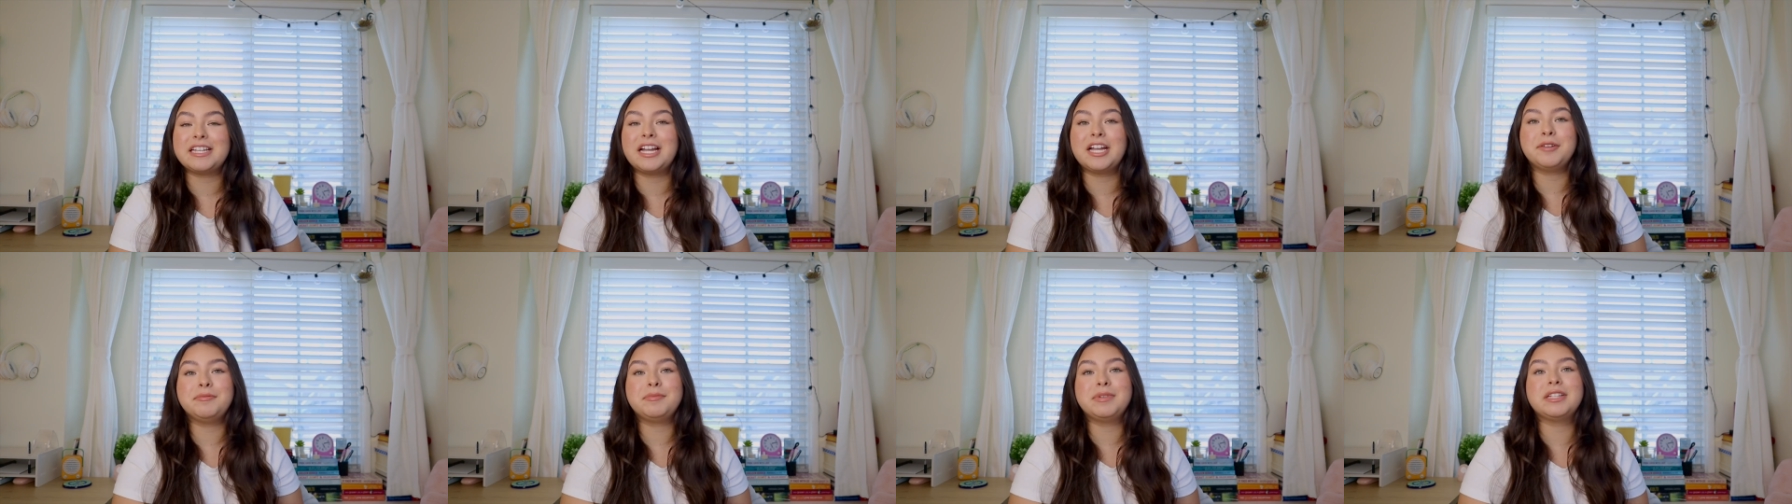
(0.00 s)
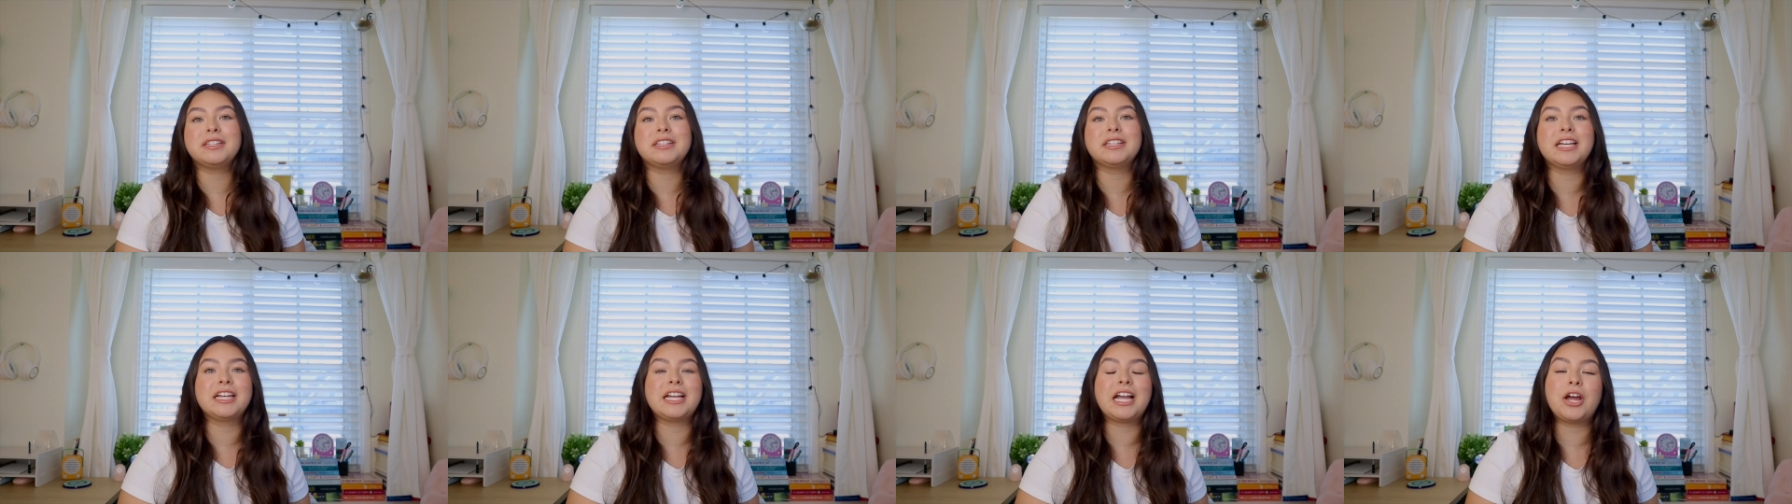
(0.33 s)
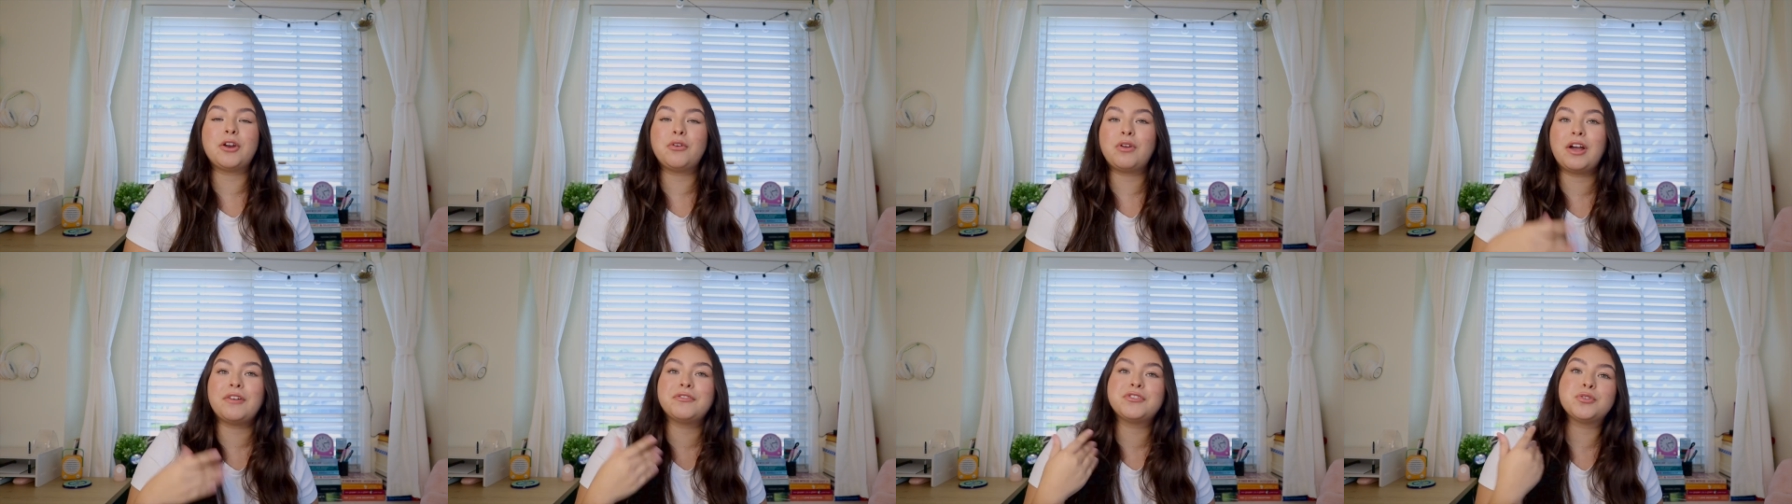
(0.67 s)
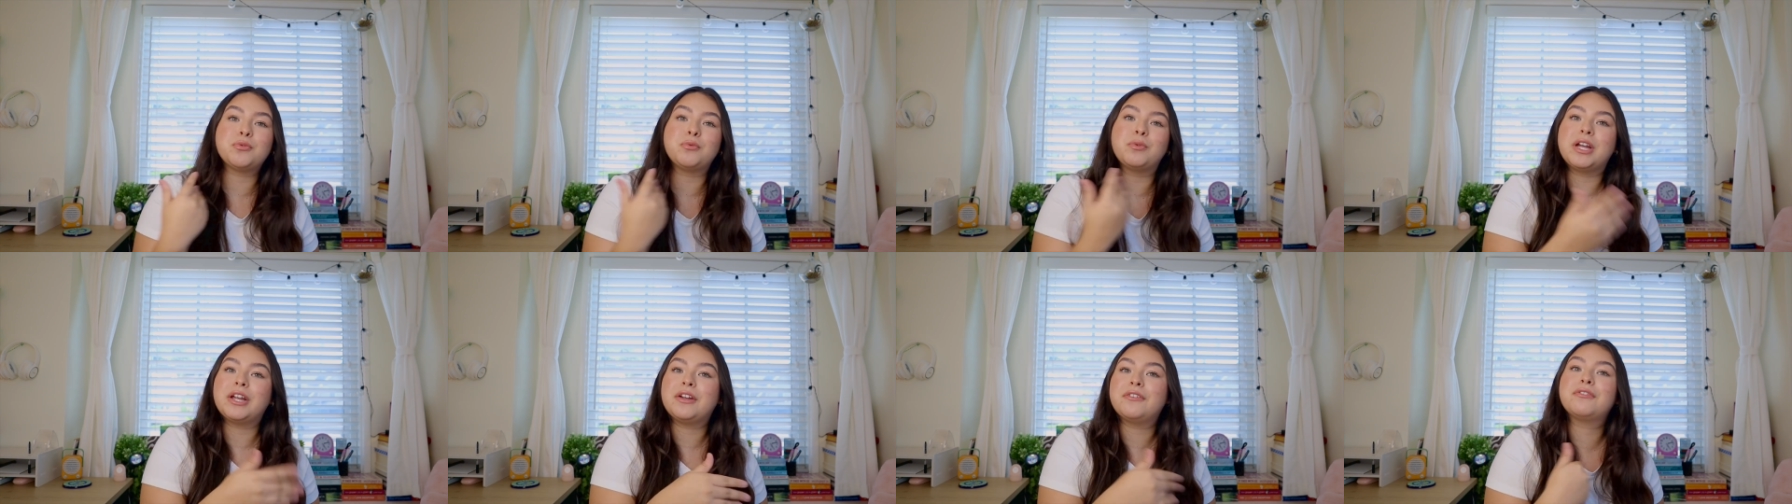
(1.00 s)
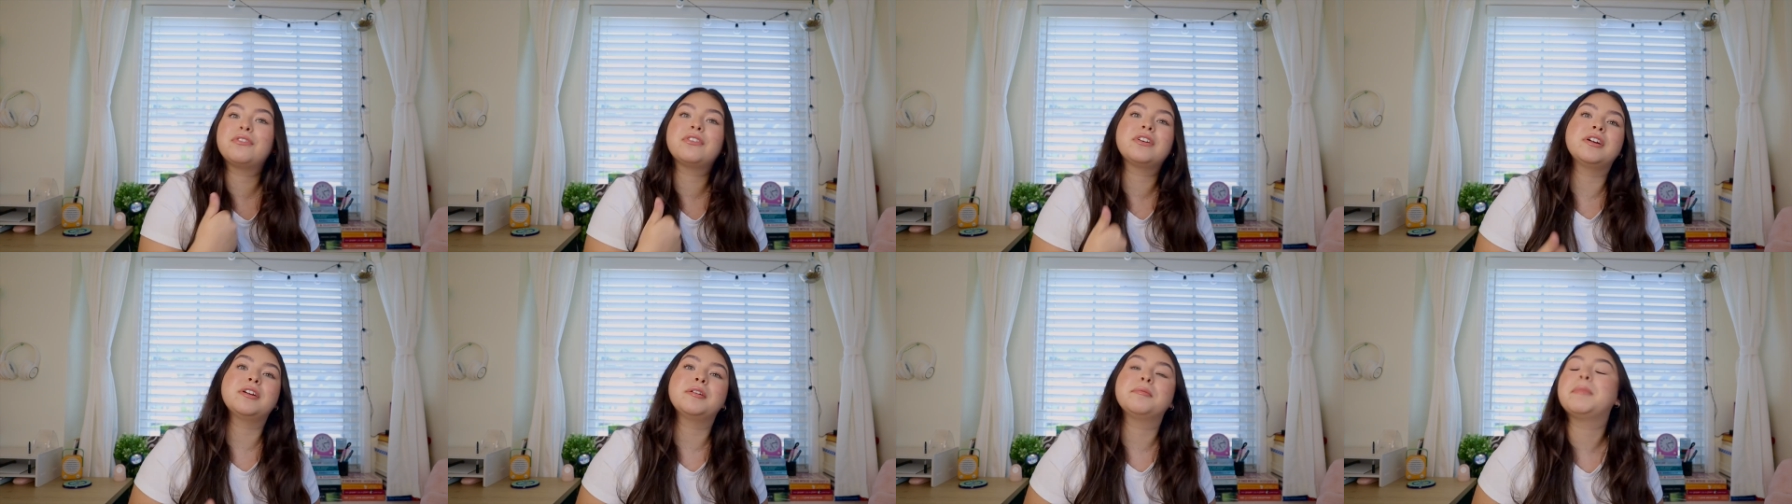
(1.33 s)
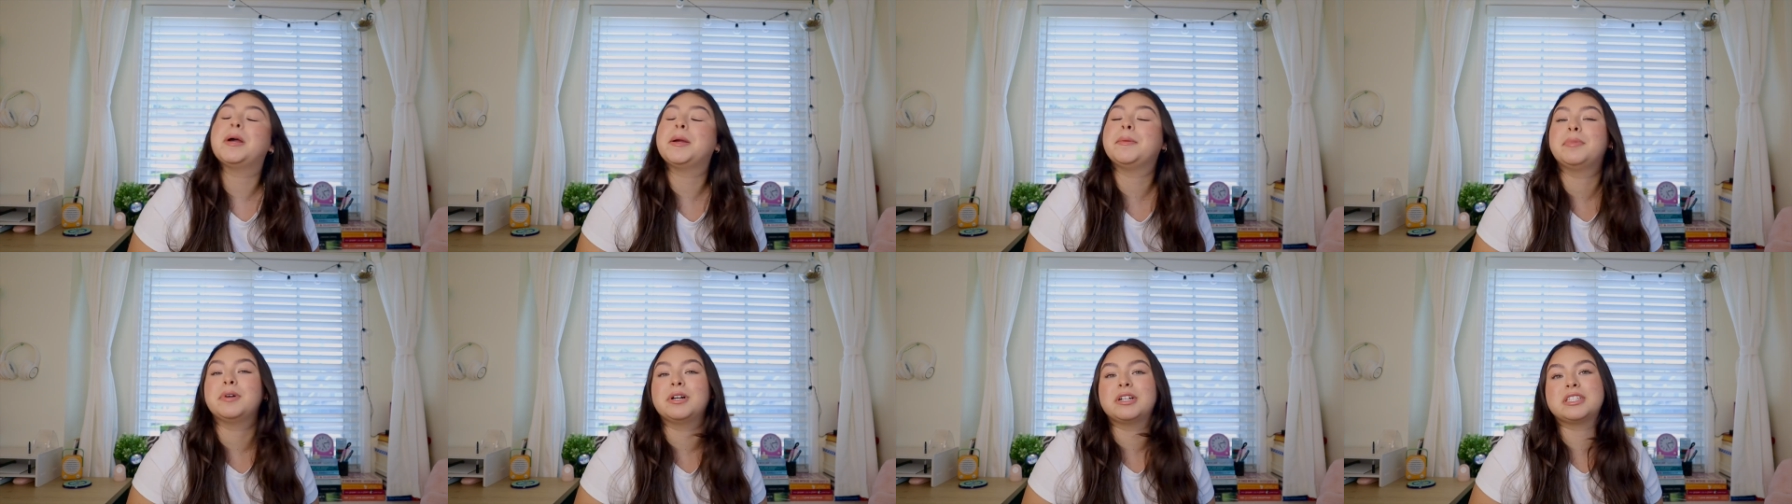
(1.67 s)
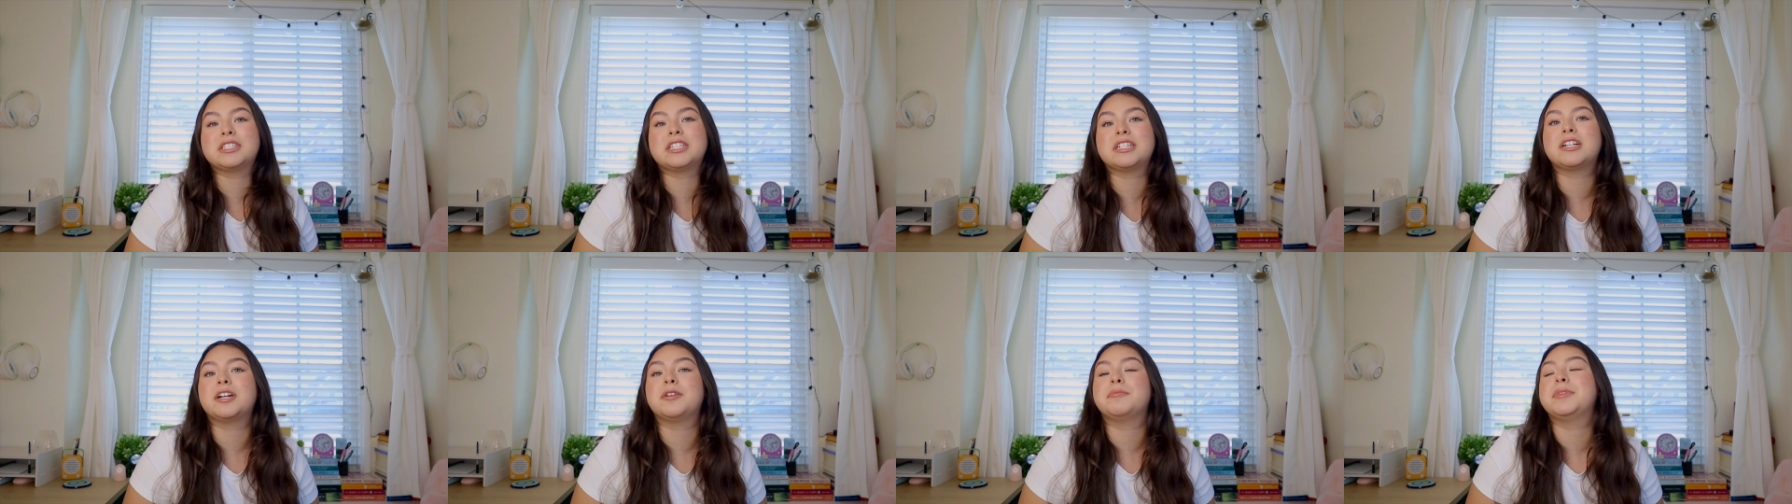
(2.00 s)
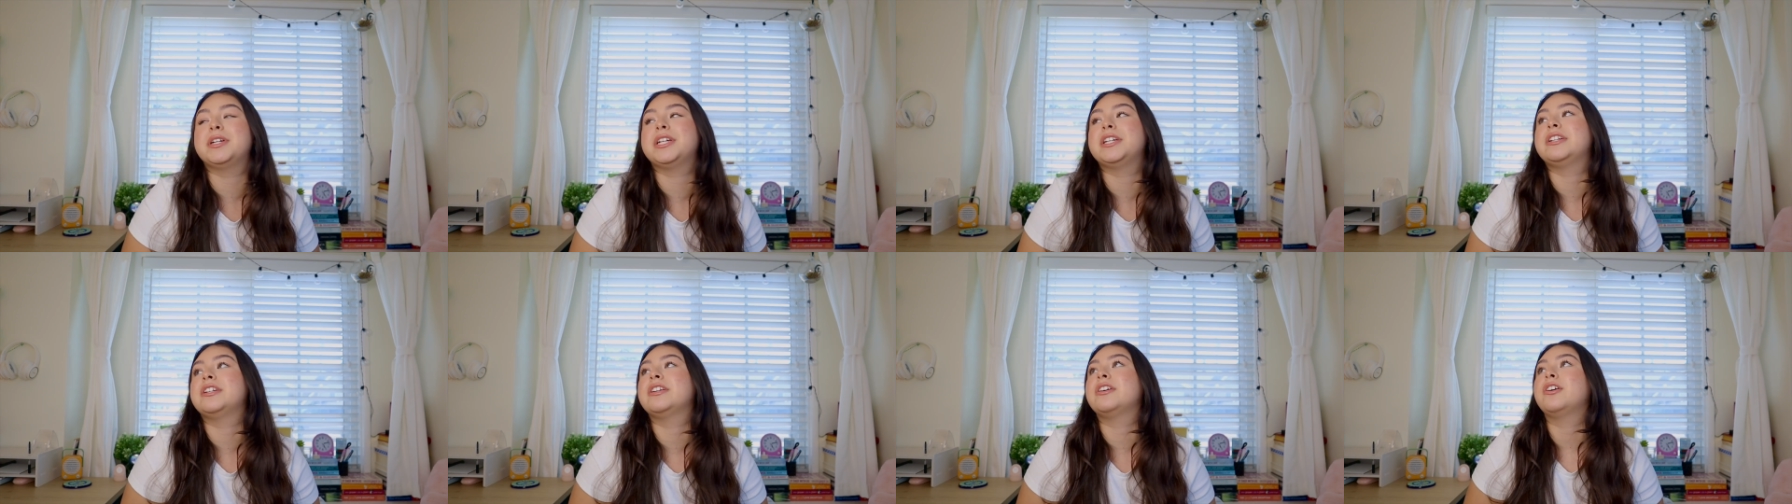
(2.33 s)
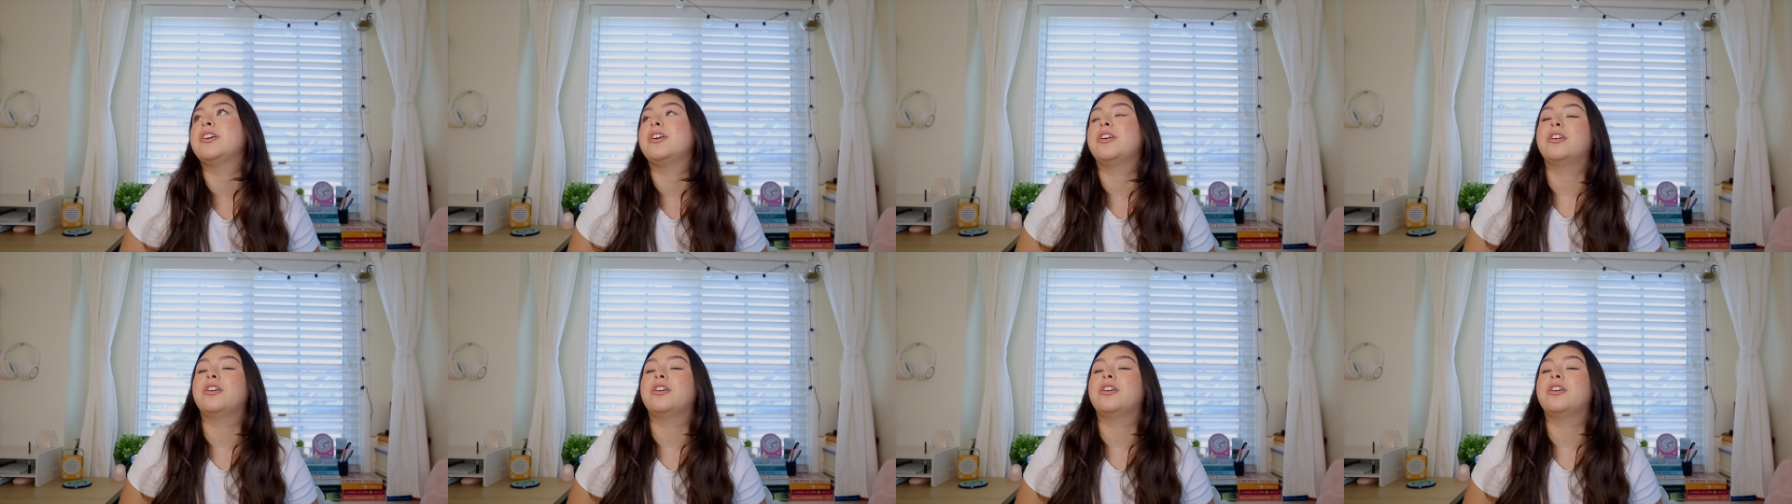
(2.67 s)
I mean, like, I don't have to wait for my book to come in